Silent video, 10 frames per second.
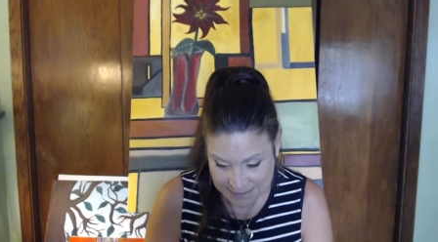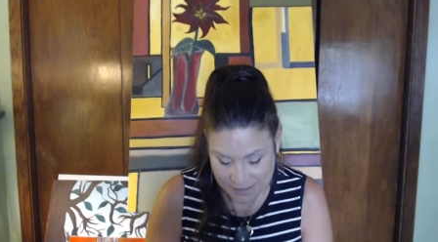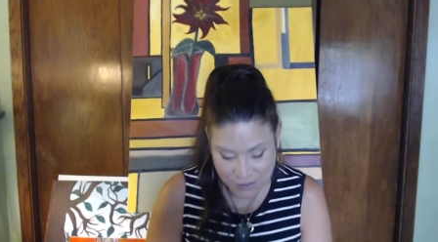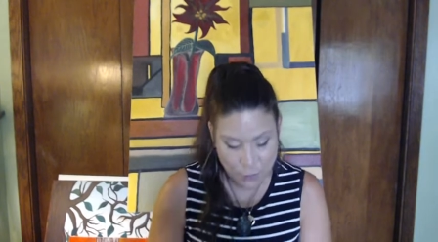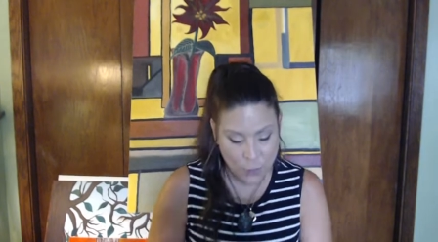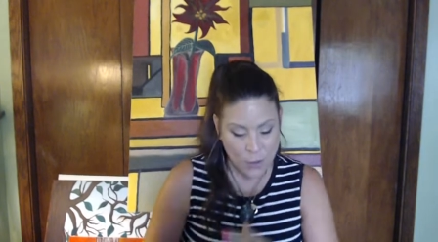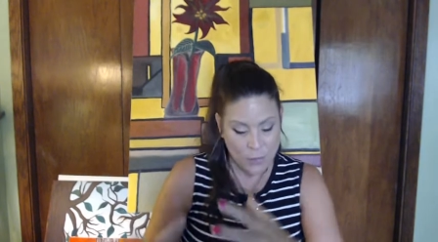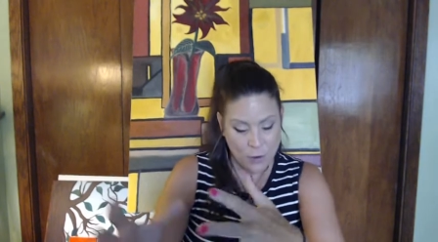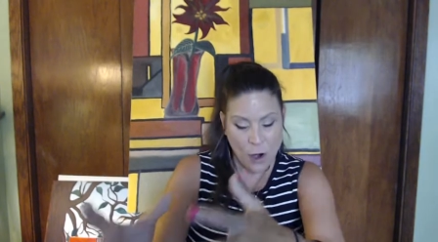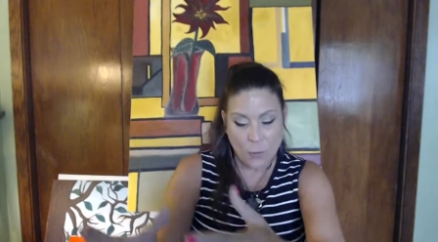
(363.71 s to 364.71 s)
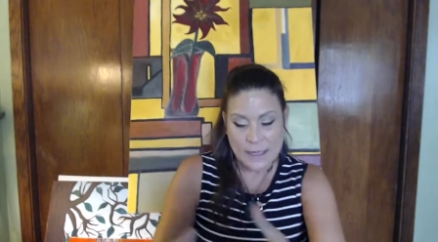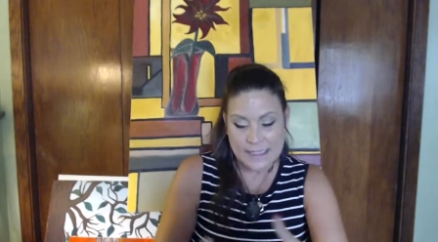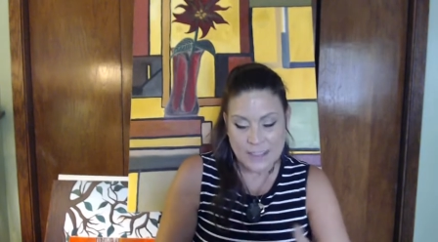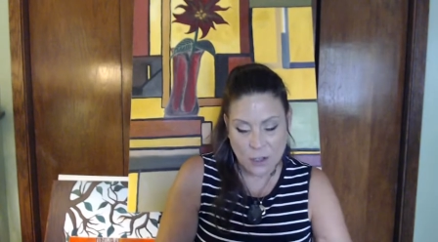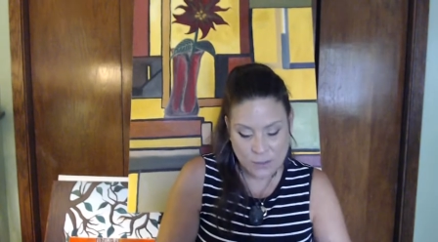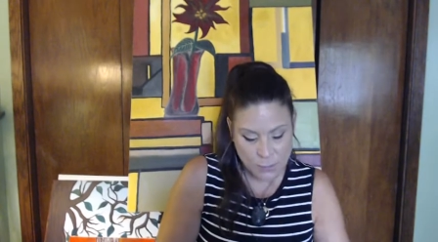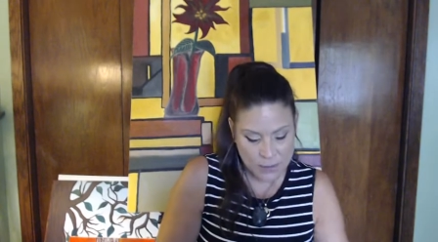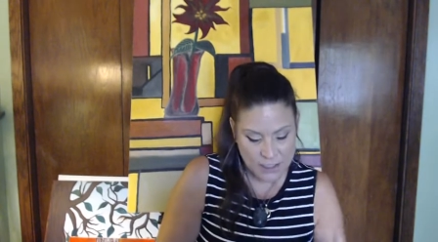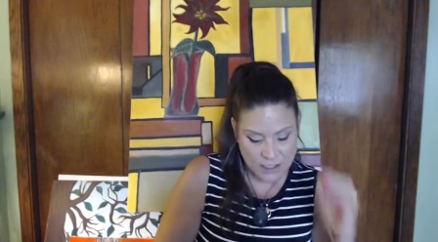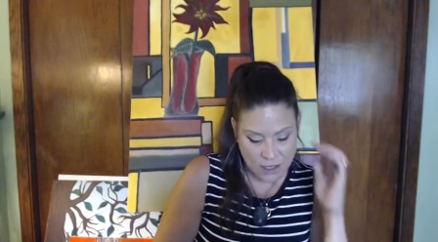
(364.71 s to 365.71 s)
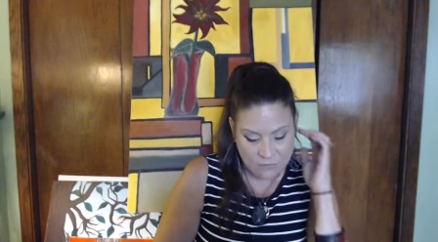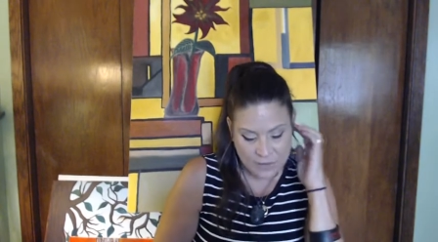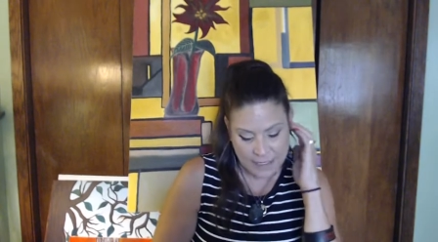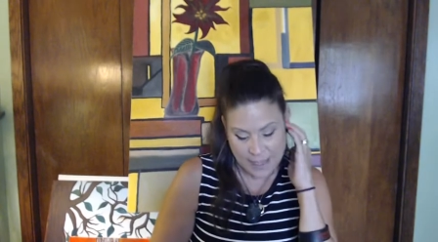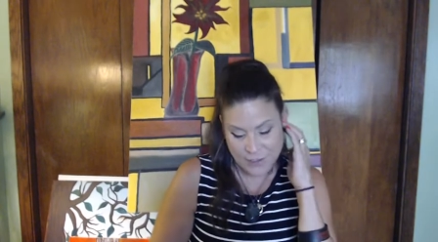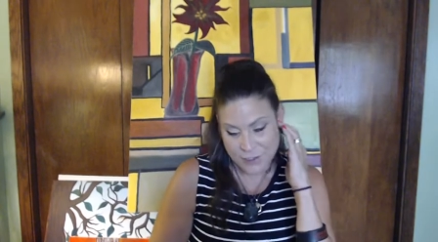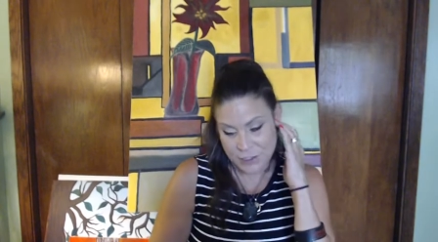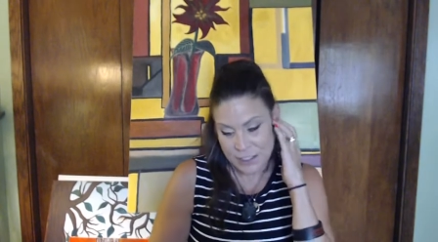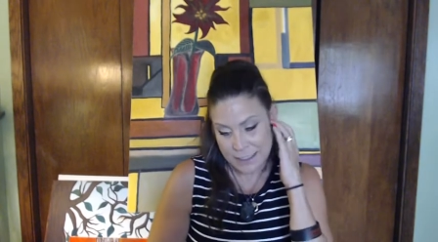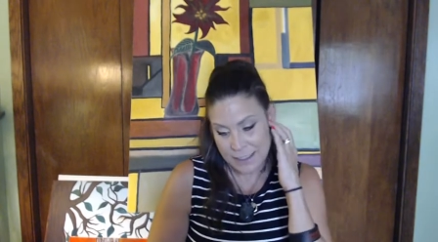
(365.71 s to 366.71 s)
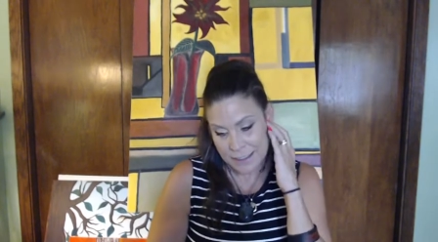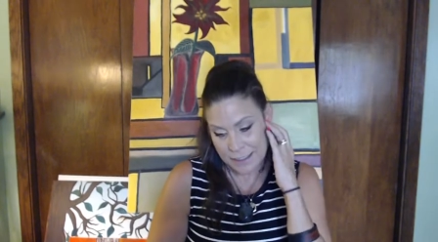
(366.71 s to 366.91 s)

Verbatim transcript: So there are results with the dolphin energy.